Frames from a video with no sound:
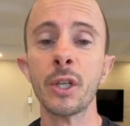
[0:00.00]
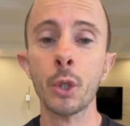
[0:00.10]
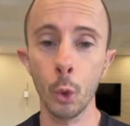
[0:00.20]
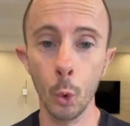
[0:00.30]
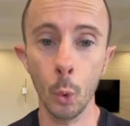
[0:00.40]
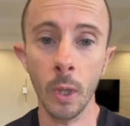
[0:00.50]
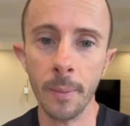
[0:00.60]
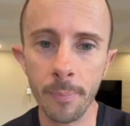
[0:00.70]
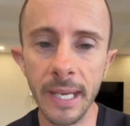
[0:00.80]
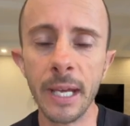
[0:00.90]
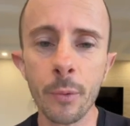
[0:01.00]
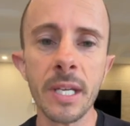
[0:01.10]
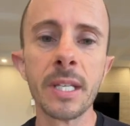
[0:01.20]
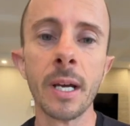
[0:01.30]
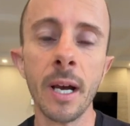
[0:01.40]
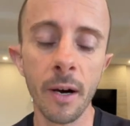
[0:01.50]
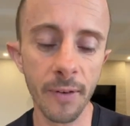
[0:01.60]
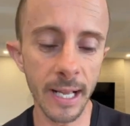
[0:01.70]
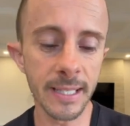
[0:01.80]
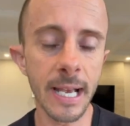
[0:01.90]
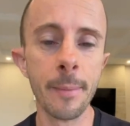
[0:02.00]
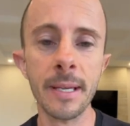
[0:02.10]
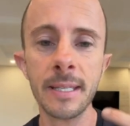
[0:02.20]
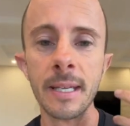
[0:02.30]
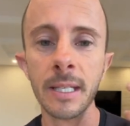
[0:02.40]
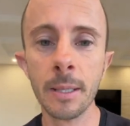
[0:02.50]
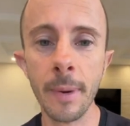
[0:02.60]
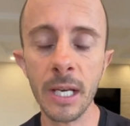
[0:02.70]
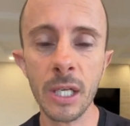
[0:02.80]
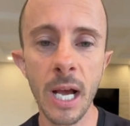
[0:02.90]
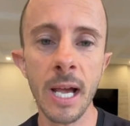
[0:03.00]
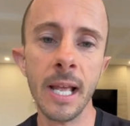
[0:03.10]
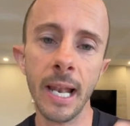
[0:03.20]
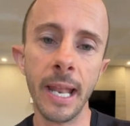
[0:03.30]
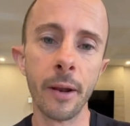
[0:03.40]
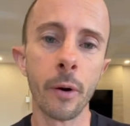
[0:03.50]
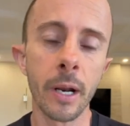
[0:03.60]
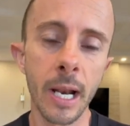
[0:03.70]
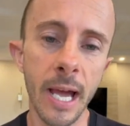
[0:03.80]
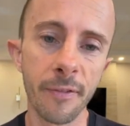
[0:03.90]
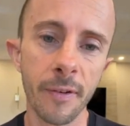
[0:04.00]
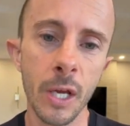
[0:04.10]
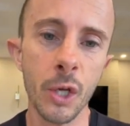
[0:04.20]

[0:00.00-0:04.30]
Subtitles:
to being at risk of Alzheimer's, dementia later on in life.